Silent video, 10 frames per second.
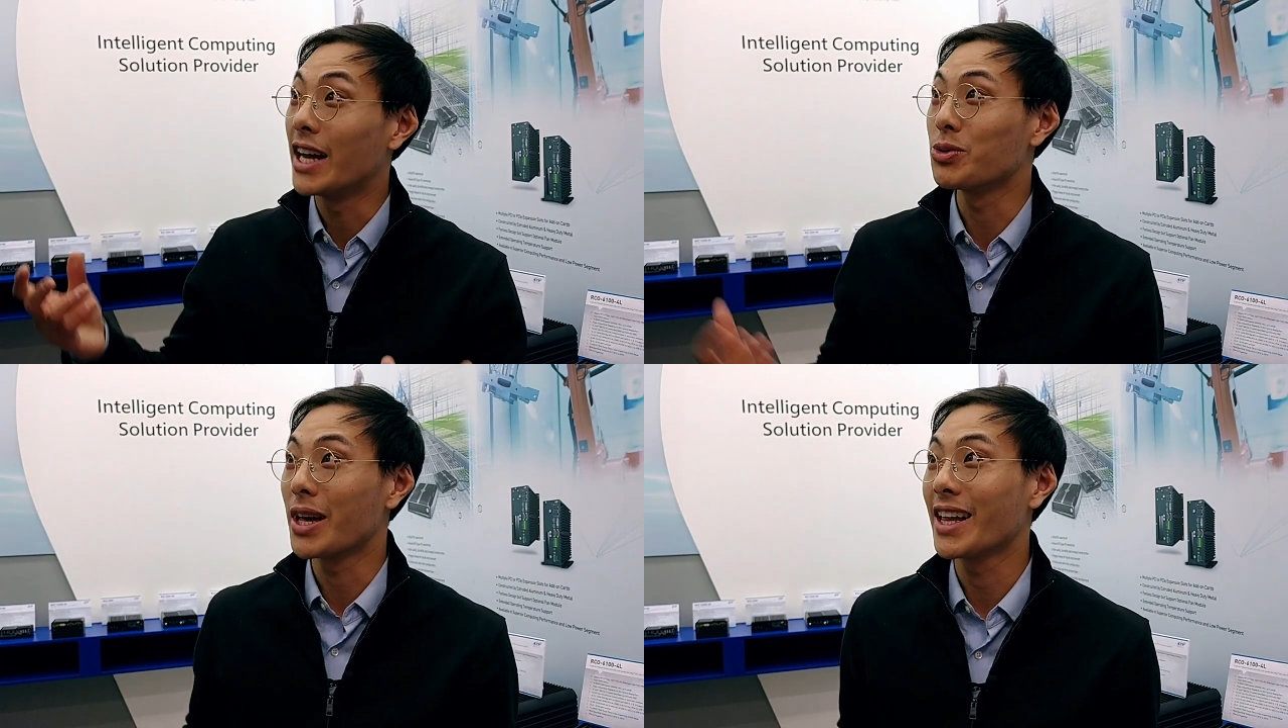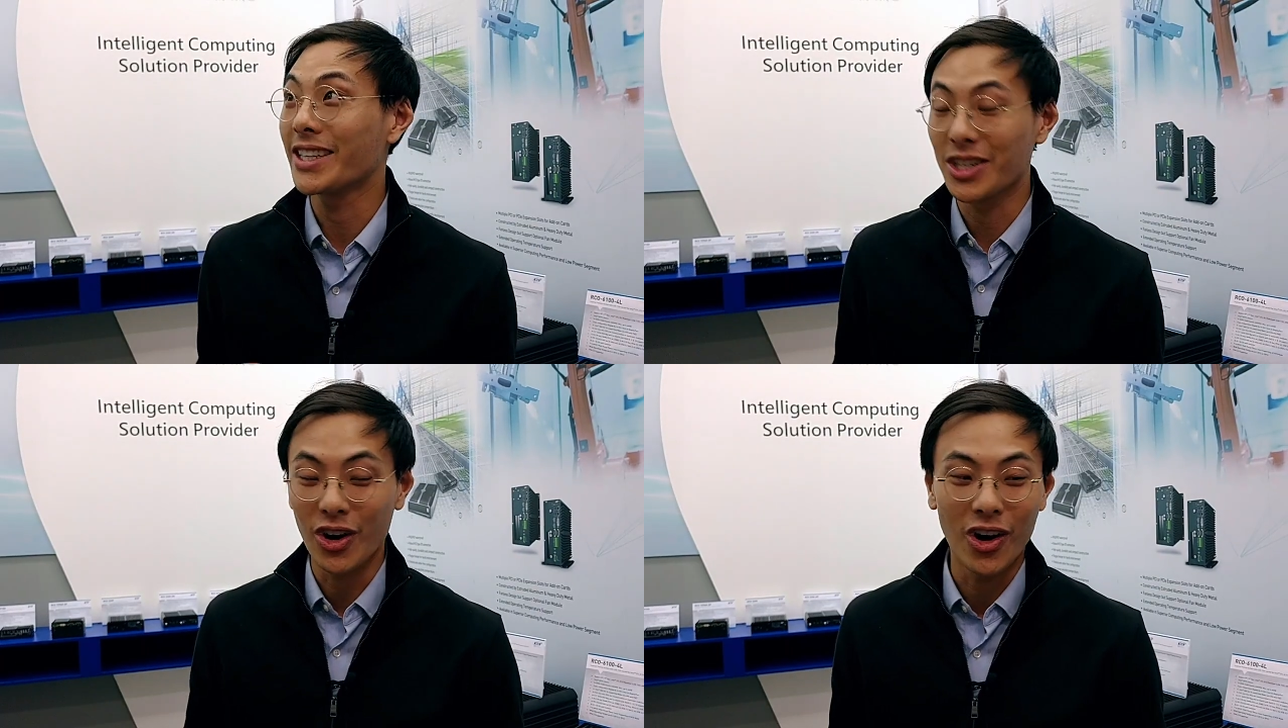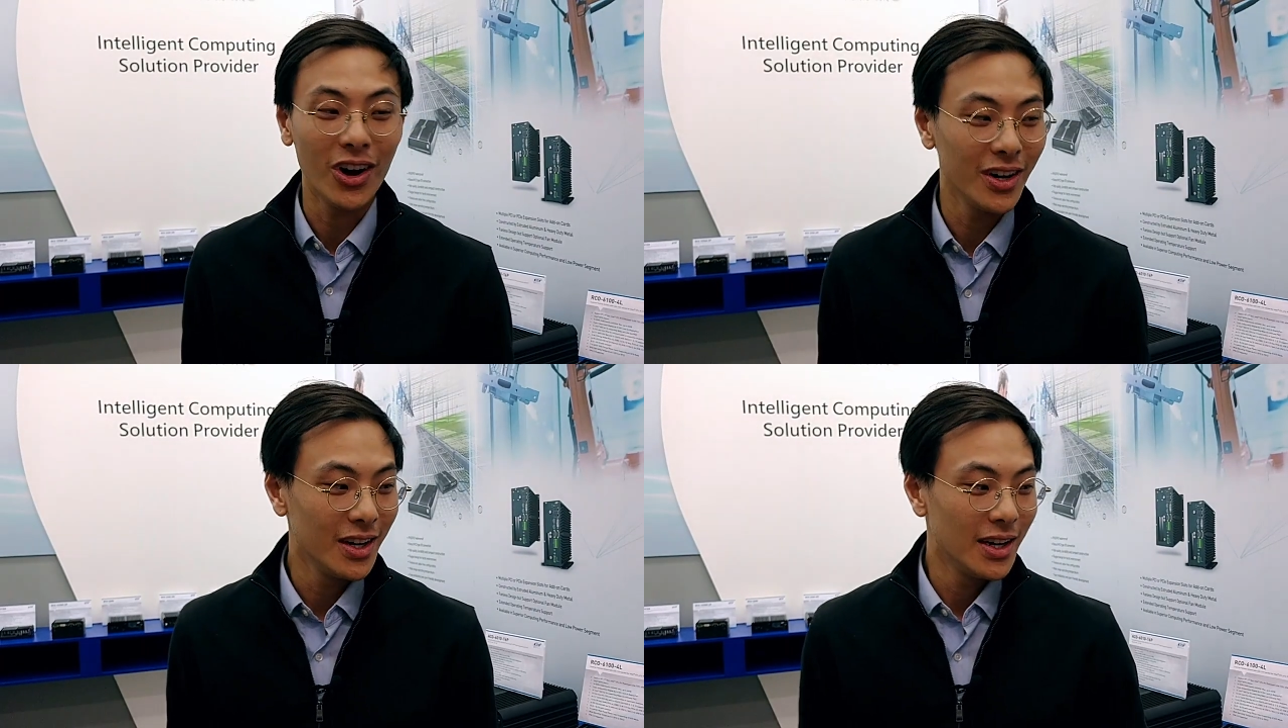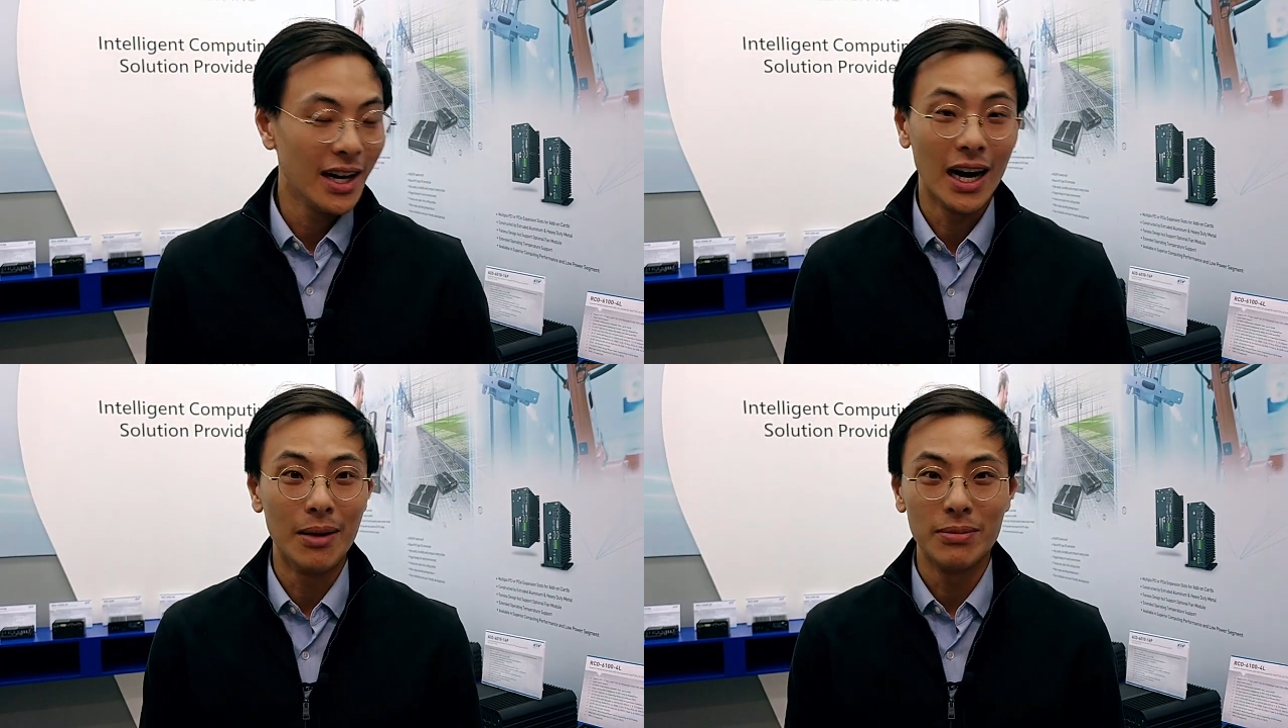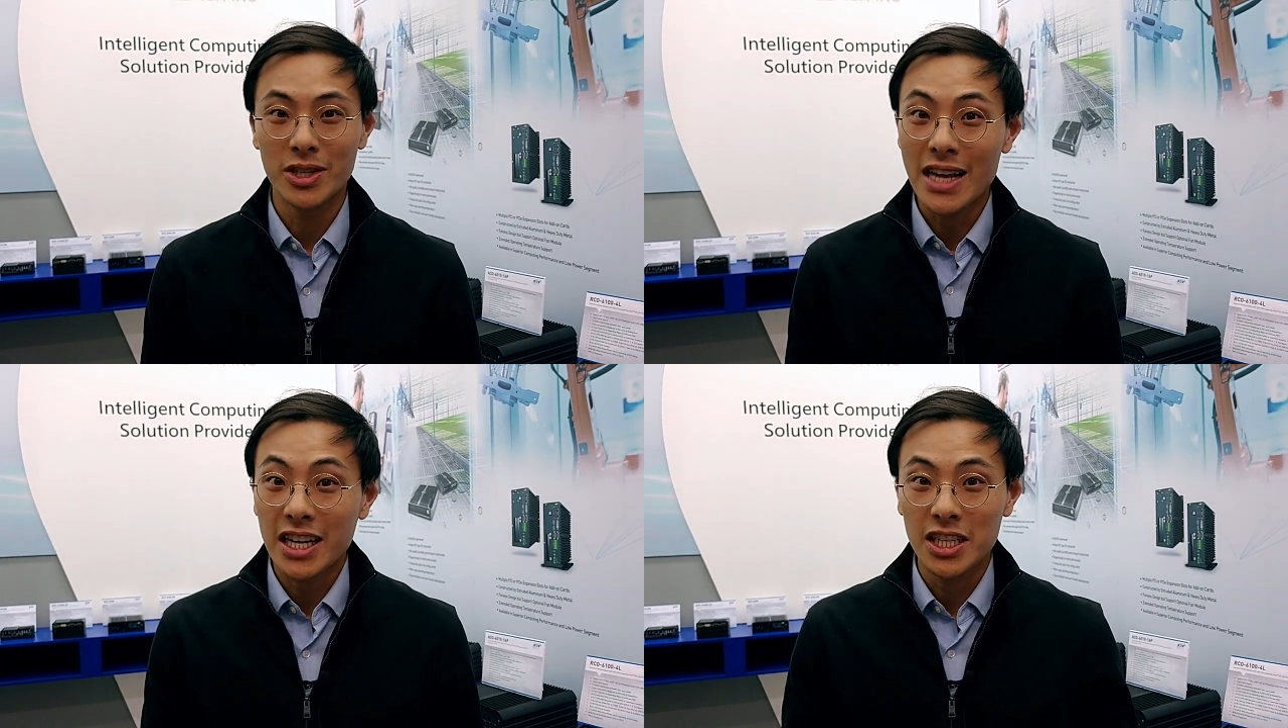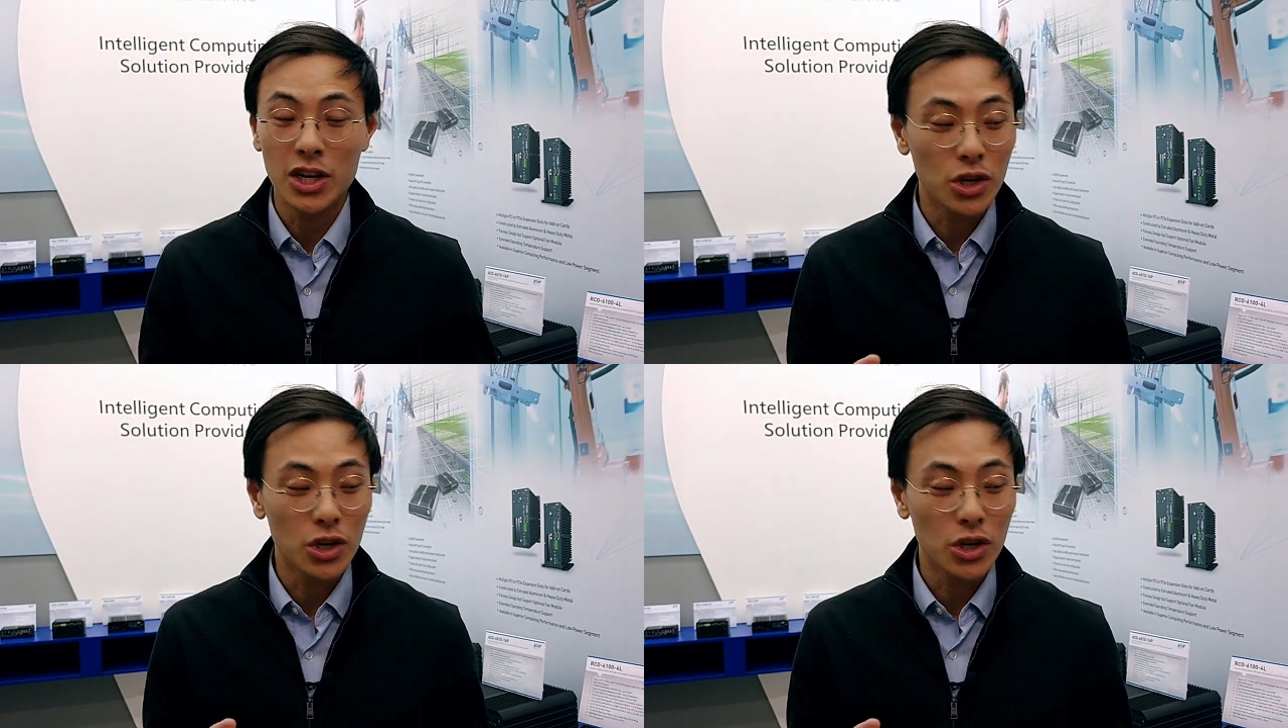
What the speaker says: edge, what I like to call, there's actually